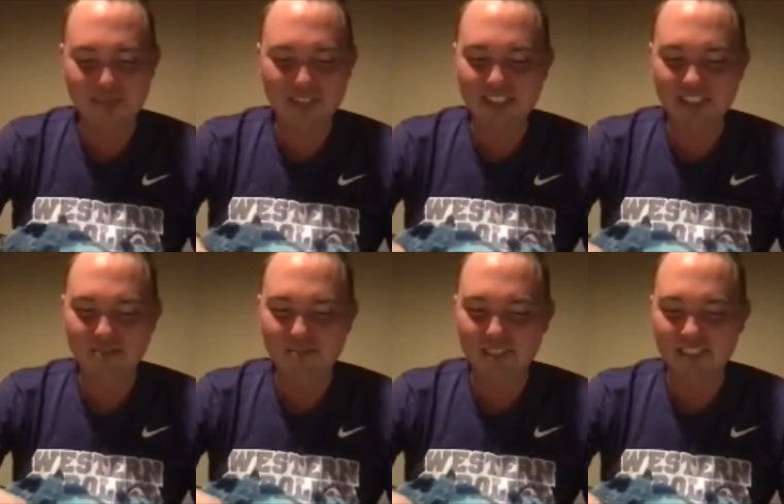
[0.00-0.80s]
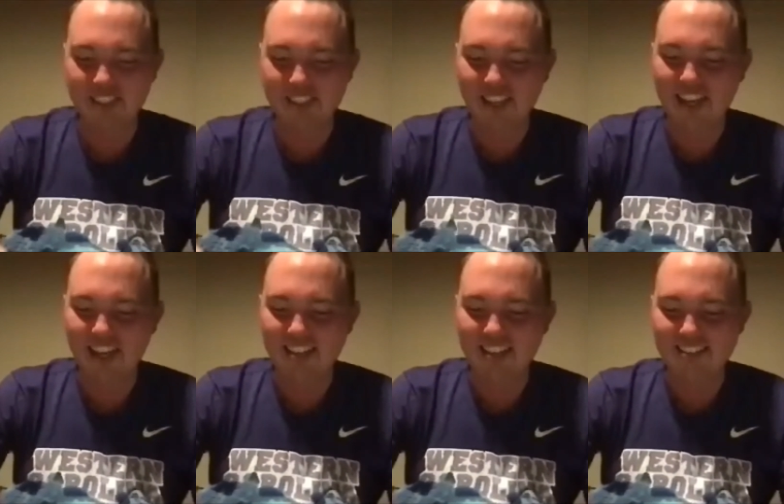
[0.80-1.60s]
It might just be a glass,
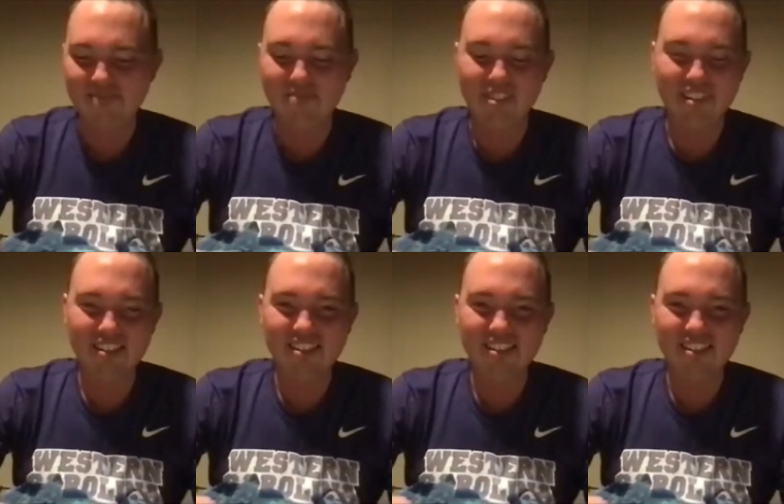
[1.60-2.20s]
but.